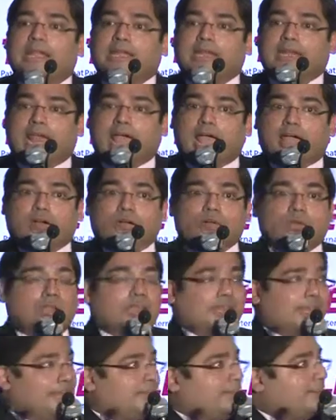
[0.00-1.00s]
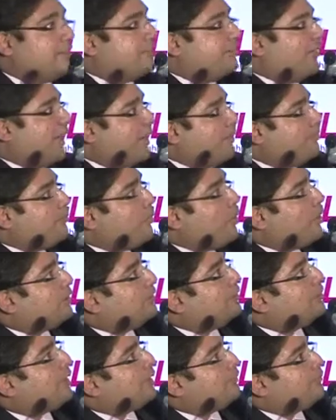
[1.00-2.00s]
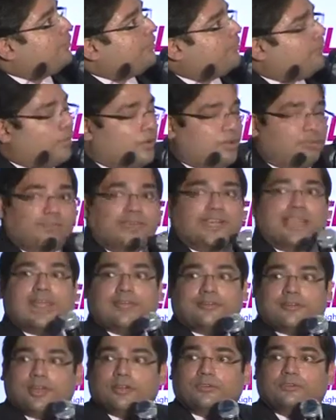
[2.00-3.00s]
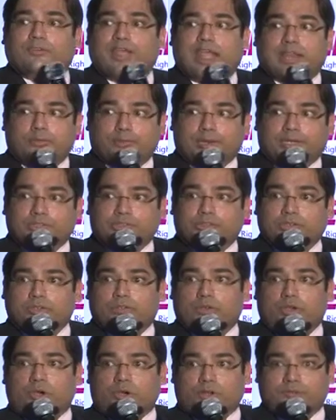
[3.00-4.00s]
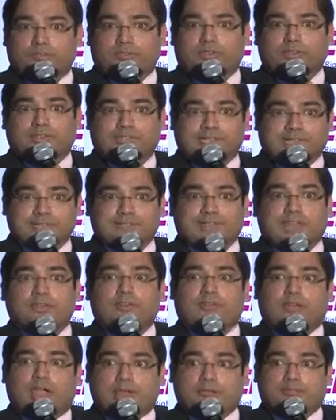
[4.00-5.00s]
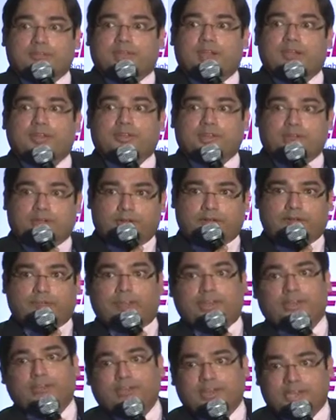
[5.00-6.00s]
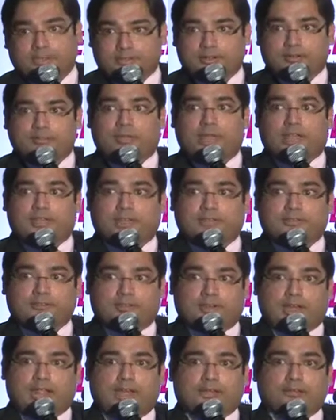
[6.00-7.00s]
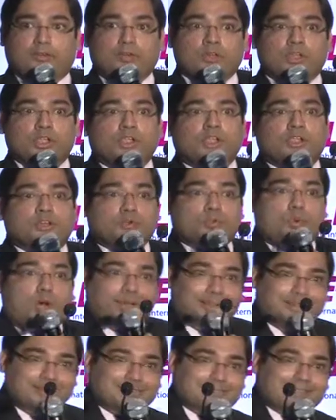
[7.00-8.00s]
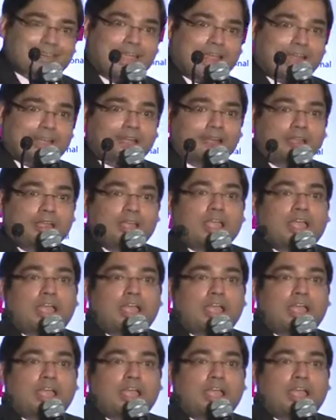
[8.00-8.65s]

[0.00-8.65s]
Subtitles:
Now, it is very important that before we carry out valuation of these kind of IPR in a regulated market scenario, to understand